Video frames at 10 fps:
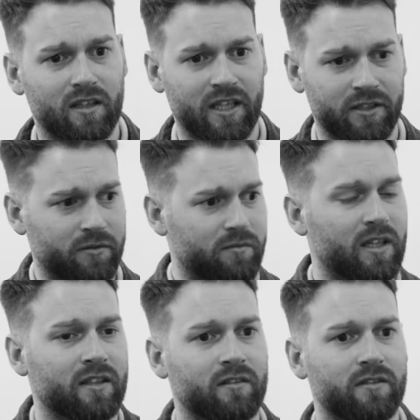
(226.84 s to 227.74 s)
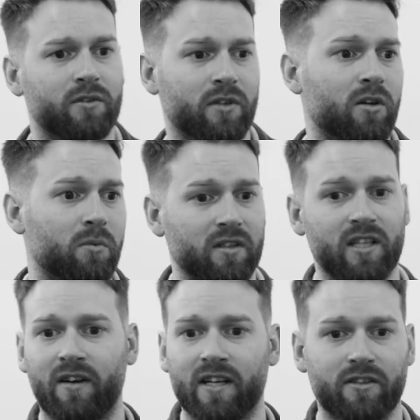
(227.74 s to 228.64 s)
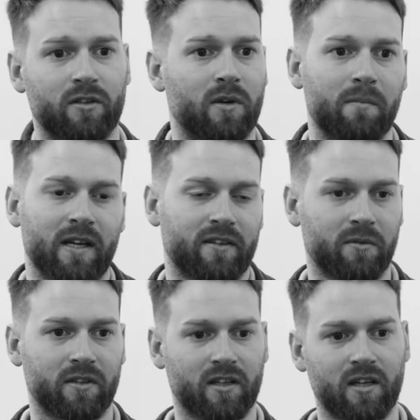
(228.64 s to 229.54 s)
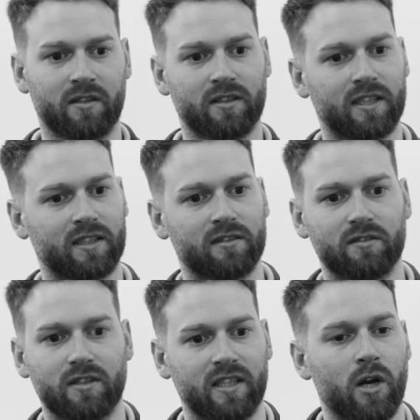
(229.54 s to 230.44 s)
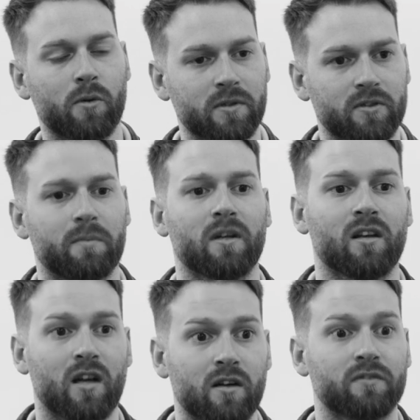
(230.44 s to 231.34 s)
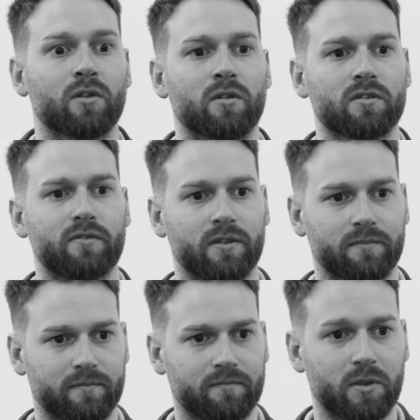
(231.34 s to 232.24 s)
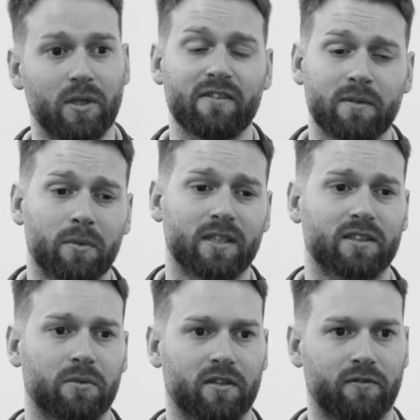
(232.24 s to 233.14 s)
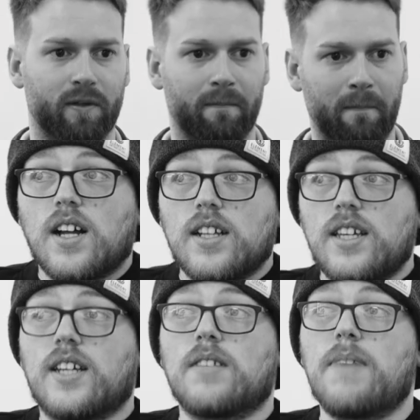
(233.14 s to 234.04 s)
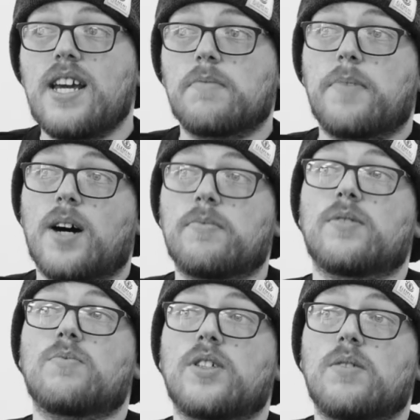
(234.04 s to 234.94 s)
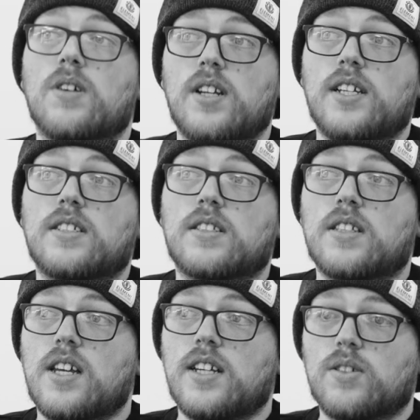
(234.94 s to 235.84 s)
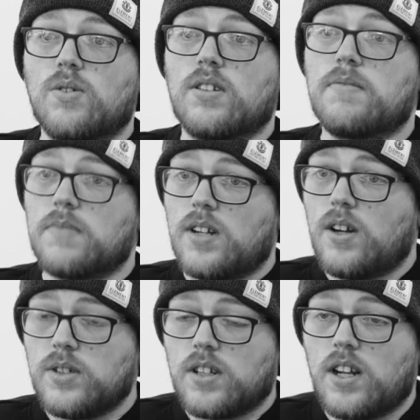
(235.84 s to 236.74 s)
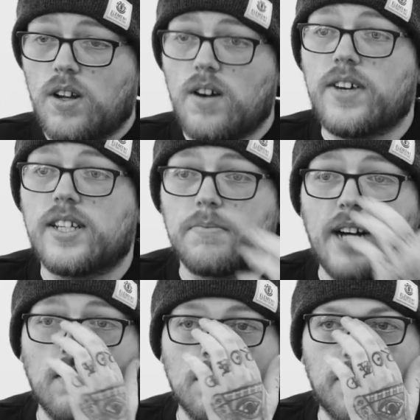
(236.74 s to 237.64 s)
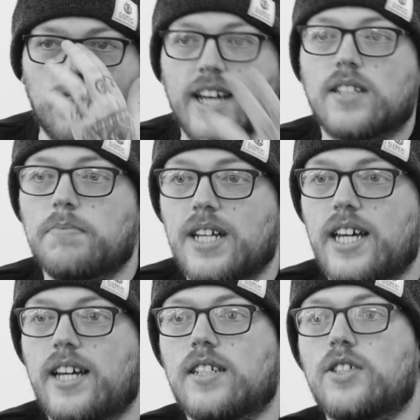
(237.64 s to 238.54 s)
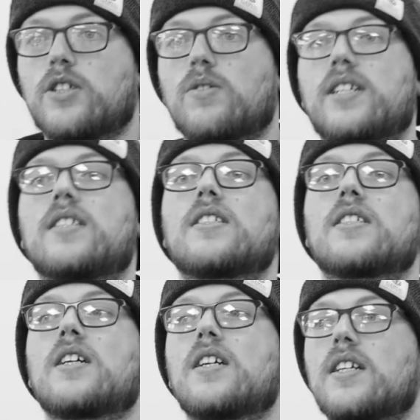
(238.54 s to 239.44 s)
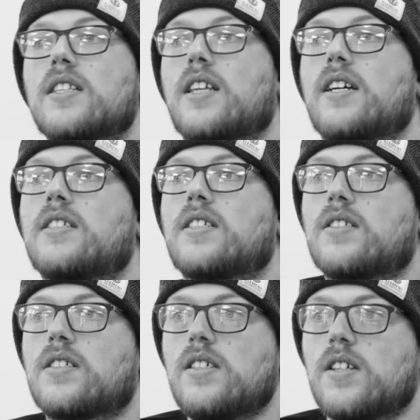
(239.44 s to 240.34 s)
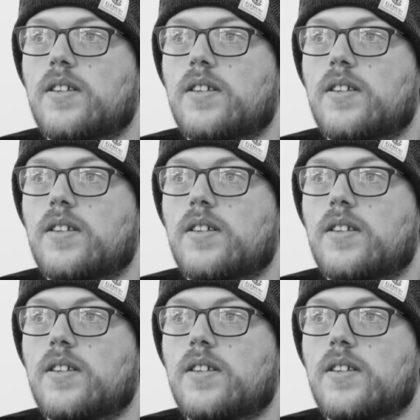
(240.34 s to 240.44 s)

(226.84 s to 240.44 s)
and you know what direction or what path you want to go in, then it opens up a lot of doors for you. But you have to be willing to work for it. You can make barbering what you want. A lot of it is about flexibility and choice. There's 5